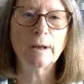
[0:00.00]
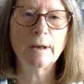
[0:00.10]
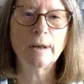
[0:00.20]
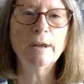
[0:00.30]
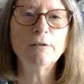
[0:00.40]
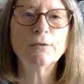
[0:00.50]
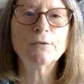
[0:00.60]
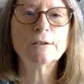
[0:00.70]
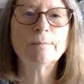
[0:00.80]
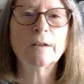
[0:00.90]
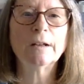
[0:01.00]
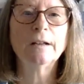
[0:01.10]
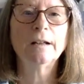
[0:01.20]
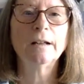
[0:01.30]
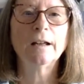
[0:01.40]
left
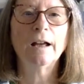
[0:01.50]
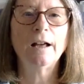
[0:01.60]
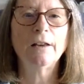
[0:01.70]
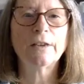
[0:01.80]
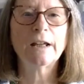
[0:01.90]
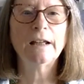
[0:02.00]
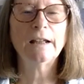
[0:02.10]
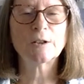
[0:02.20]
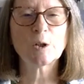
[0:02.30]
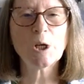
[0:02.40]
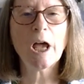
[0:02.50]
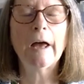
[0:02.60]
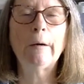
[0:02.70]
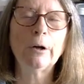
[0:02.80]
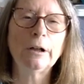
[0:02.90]
there is a
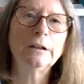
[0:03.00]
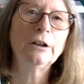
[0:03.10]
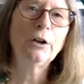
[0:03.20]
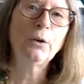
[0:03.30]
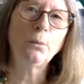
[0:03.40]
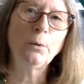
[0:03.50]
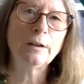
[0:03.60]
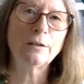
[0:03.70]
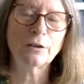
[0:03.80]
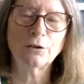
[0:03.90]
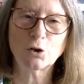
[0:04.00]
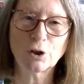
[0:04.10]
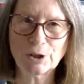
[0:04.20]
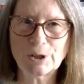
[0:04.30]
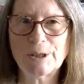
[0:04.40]
tower with the
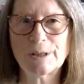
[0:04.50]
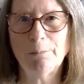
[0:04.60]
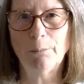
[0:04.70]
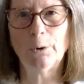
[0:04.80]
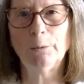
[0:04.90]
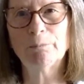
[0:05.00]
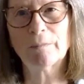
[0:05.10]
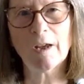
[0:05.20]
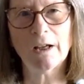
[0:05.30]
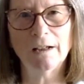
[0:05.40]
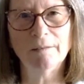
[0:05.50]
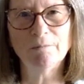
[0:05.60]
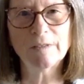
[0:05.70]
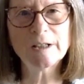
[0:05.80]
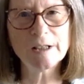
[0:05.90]
Trinity symbol.
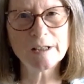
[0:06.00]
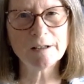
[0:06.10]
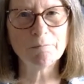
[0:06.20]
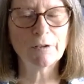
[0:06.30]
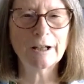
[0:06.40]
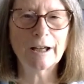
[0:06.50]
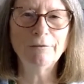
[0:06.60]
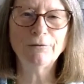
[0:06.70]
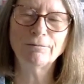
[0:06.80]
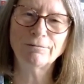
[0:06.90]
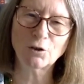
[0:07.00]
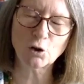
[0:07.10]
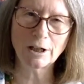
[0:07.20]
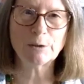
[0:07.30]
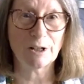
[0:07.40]
This is something I've
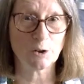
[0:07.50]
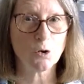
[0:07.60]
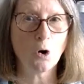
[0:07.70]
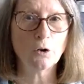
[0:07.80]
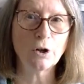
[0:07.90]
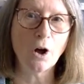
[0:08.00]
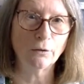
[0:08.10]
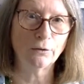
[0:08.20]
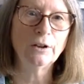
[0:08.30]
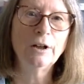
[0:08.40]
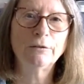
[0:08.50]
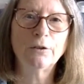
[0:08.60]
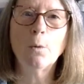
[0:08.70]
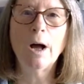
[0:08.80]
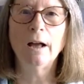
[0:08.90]
tried to master on and off
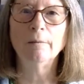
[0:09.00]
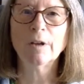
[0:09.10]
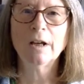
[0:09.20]
for a while.